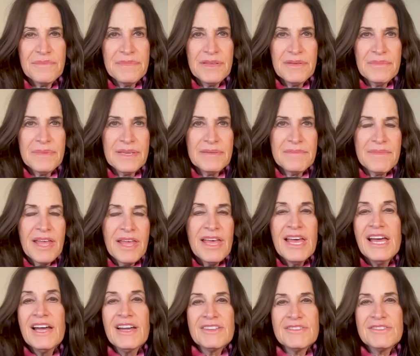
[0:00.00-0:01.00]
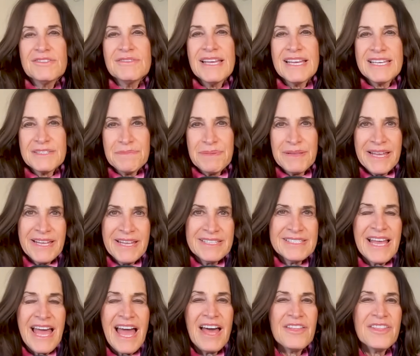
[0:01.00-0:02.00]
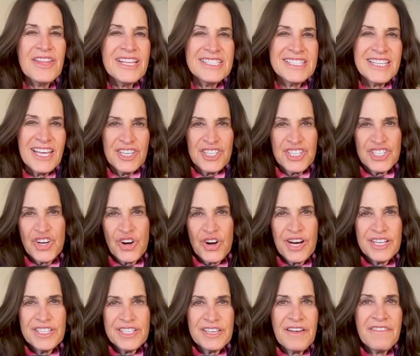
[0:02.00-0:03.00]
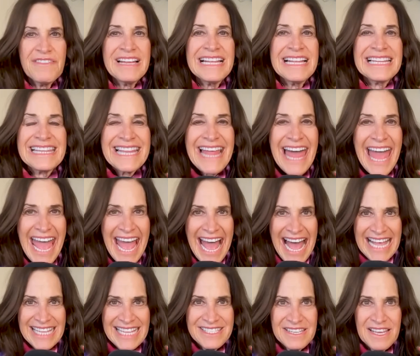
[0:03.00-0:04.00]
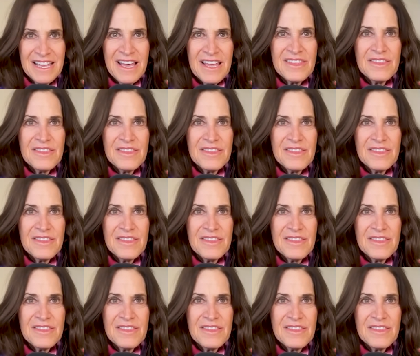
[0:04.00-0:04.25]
Millman explains how it's like shards of glass,